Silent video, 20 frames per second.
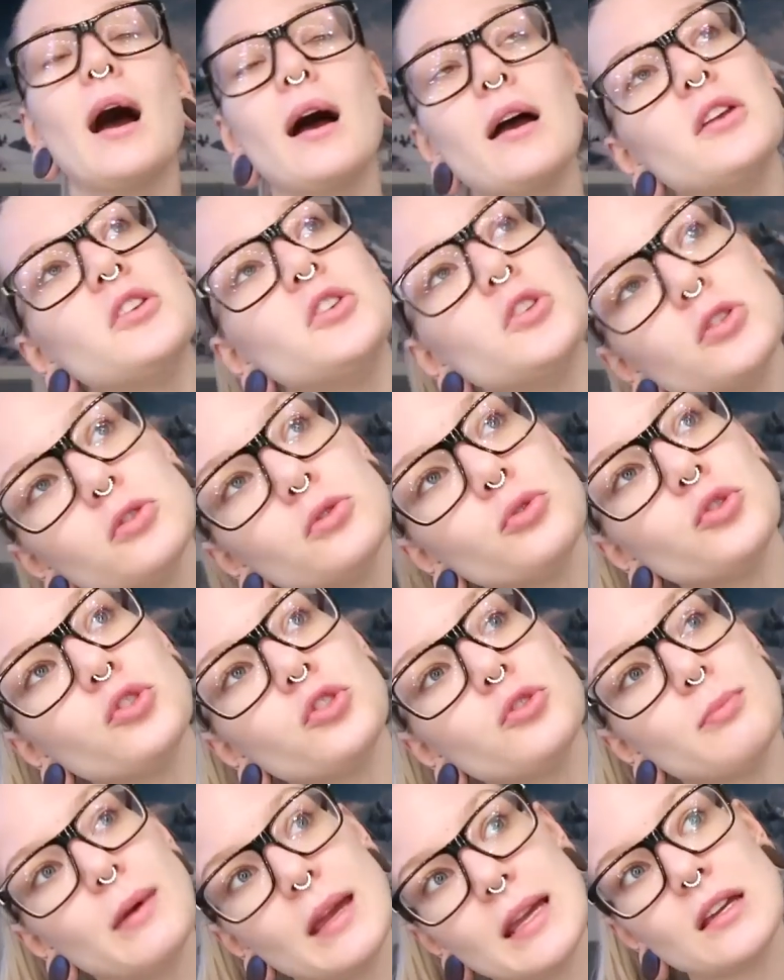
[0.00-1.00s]
I
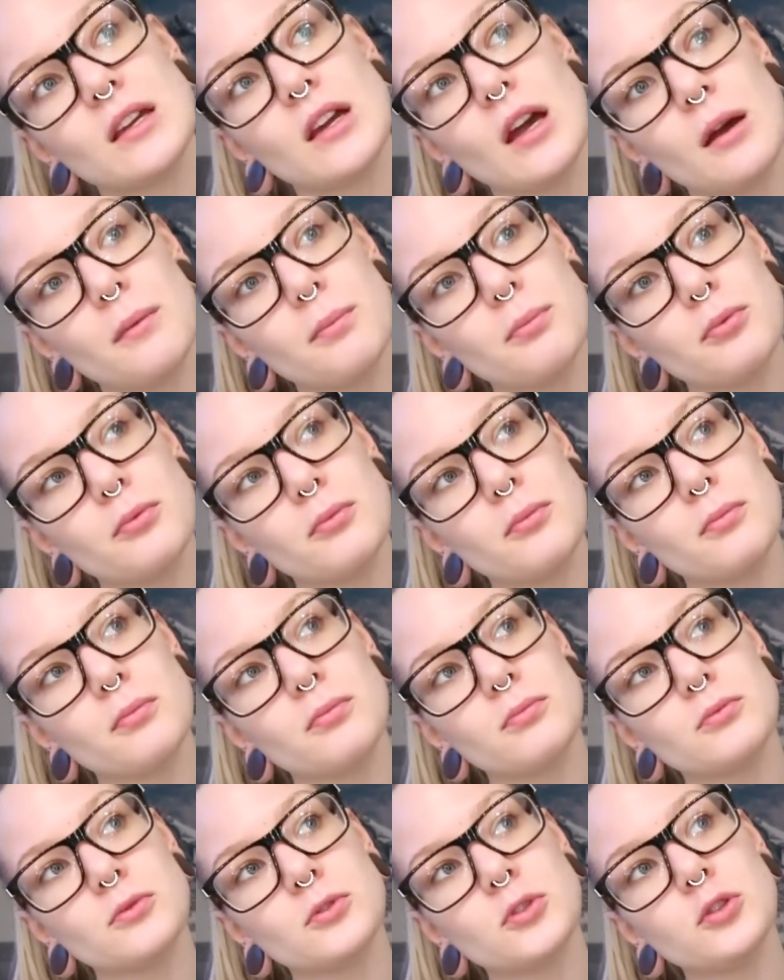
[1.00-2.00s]
use makeup
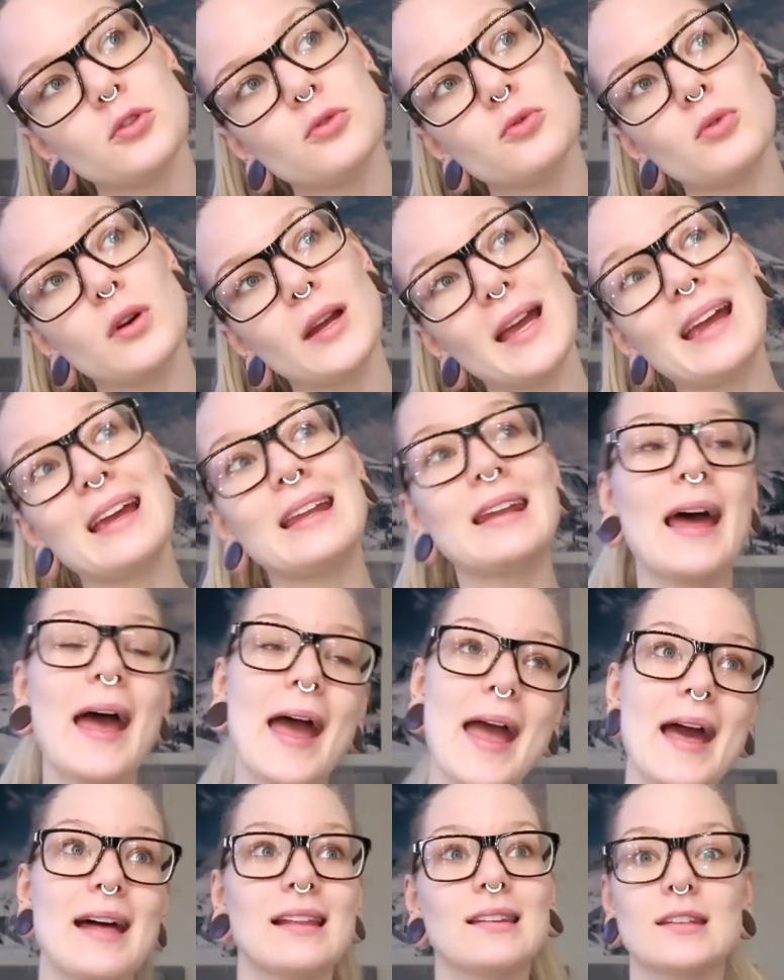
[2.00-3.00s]
to
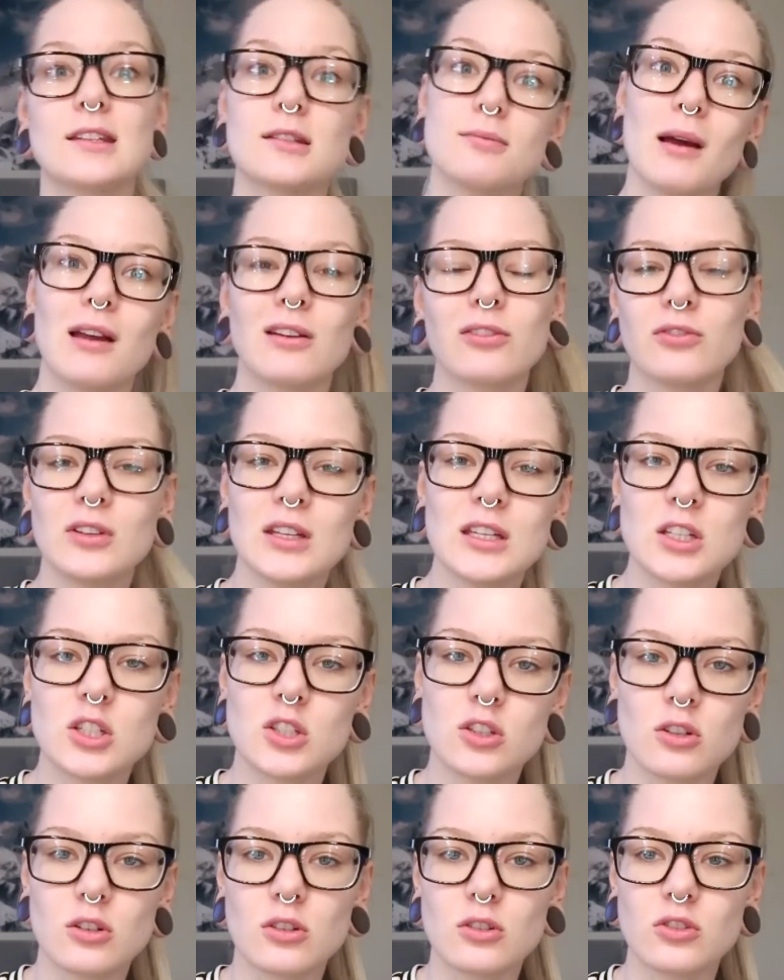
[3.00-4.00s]
enhance my
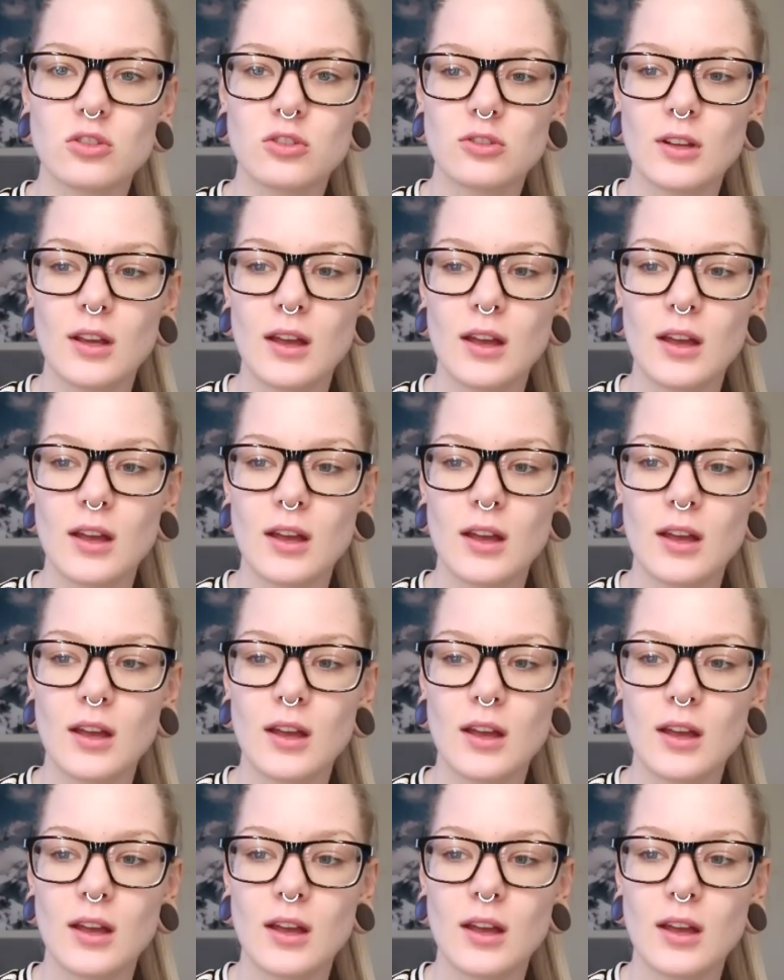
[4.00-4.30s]
features